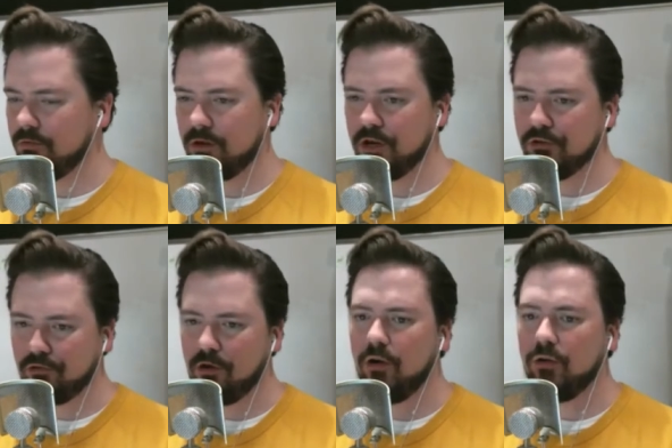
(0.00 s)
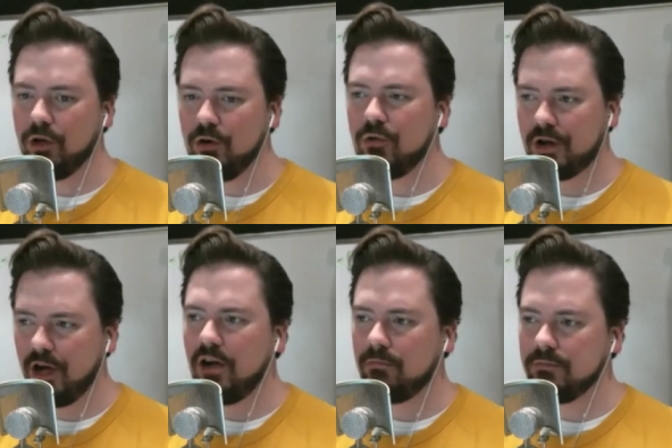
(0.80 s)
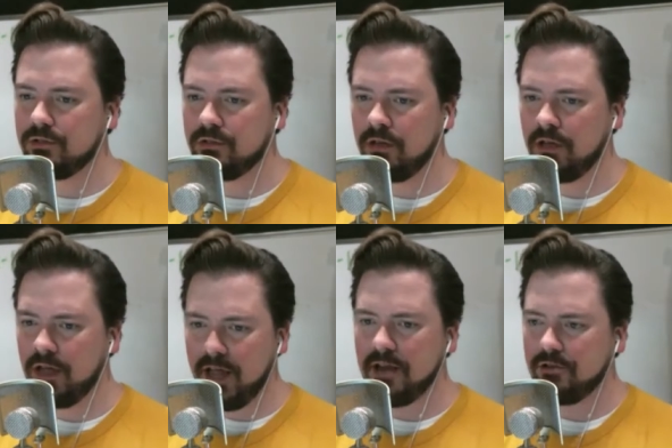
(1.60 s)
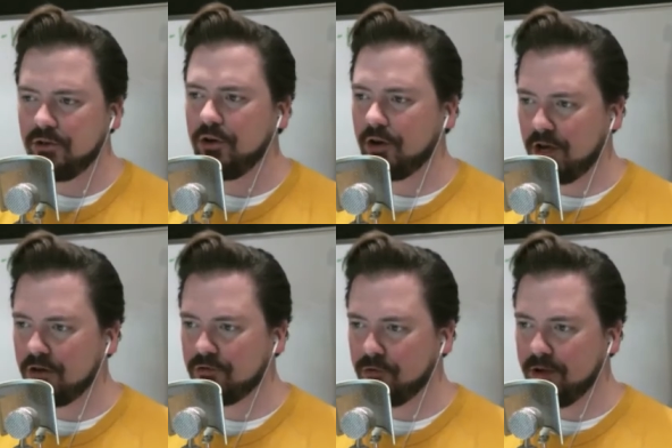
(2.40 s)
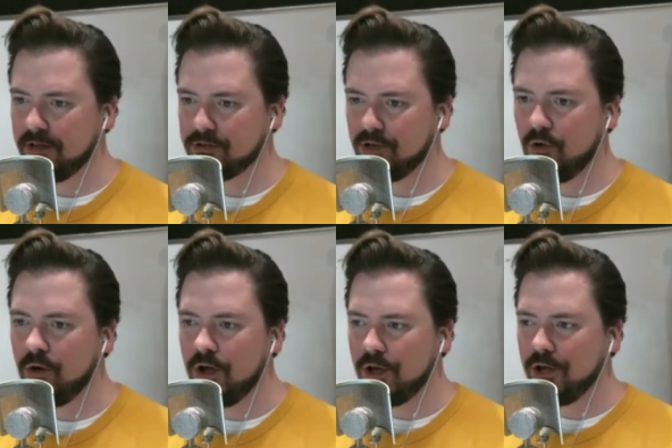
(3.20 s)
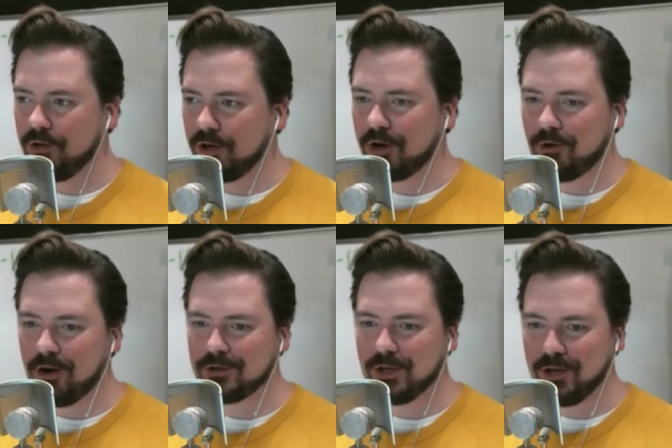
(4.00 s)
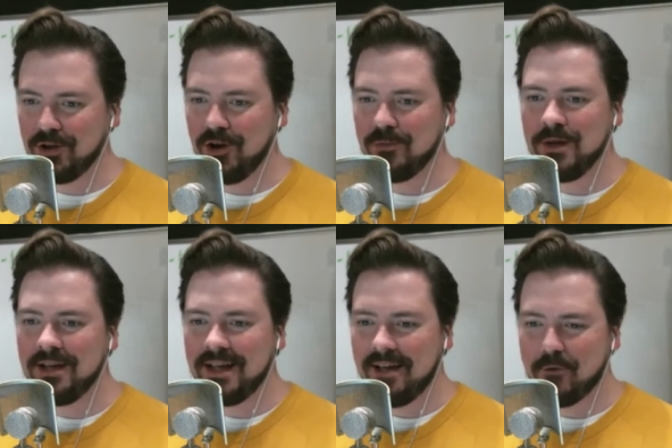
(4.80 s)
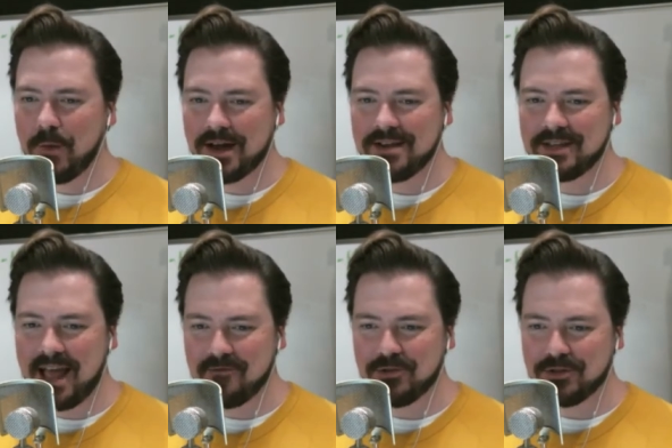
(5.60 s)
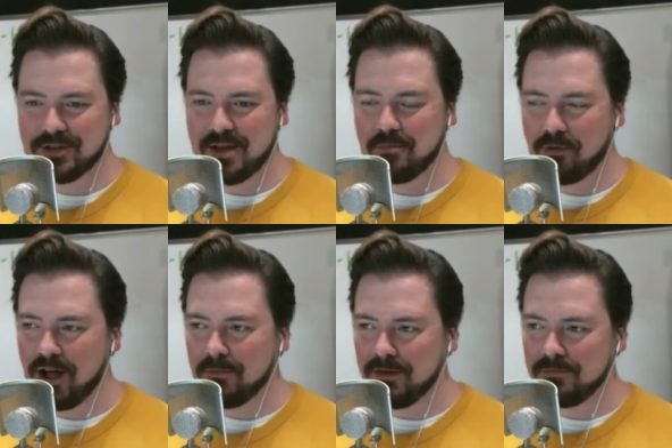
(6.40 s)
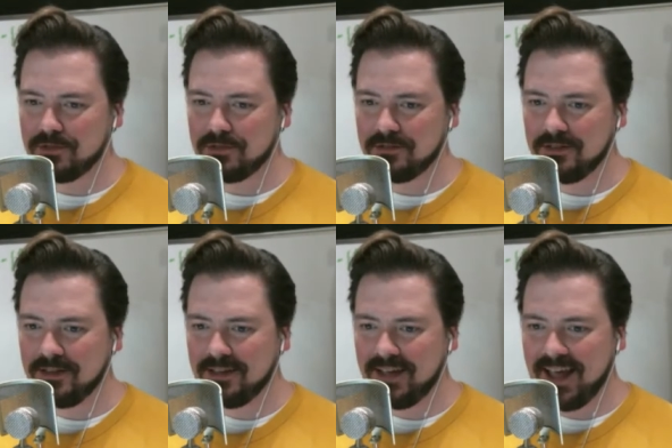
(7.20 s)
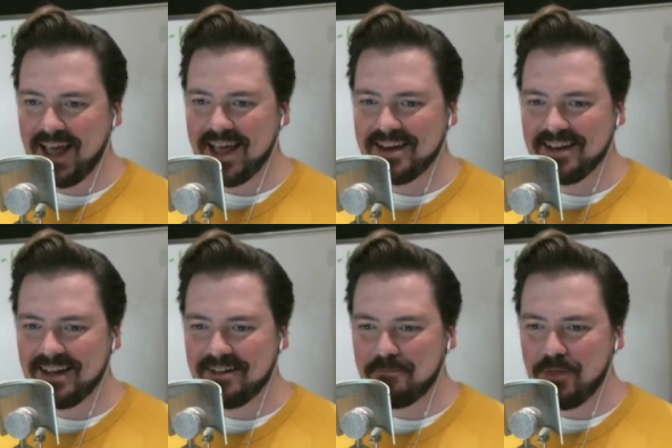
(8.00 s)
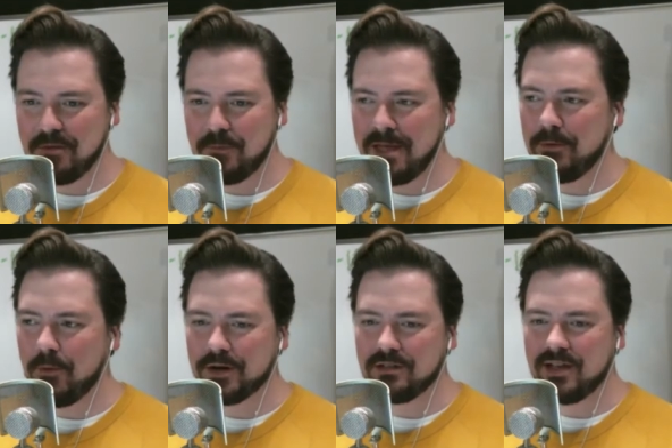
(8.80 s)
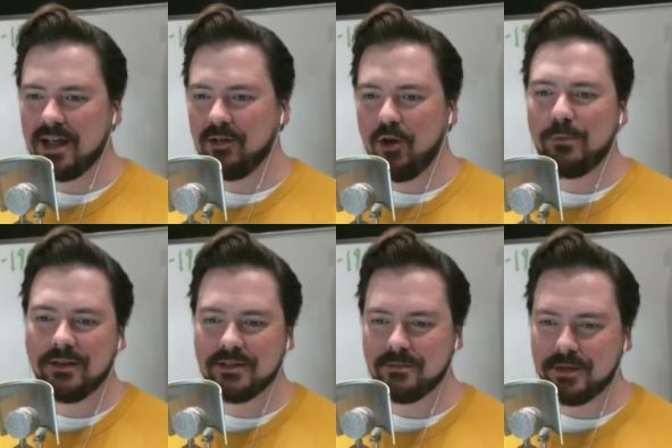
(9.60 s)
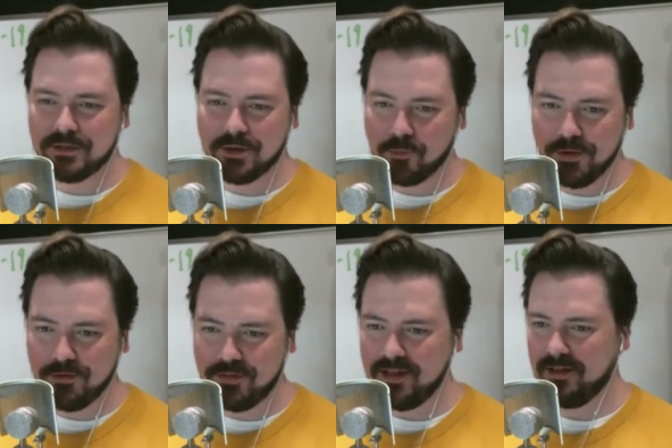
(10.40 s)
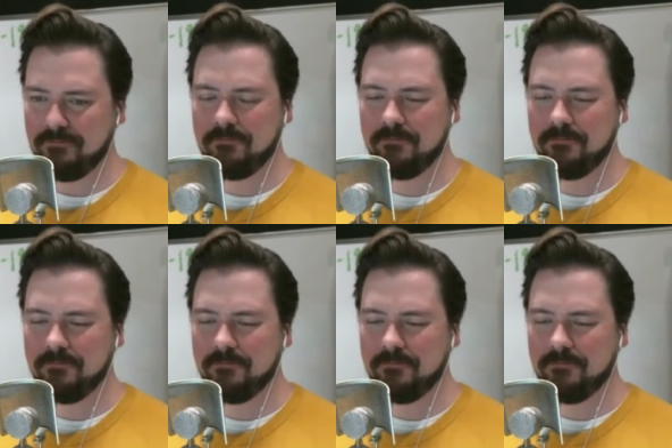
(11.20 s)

control who comes into your country. And so you look across the globe, everybody's having the same problems. And people want to say globalism isn't a real thing.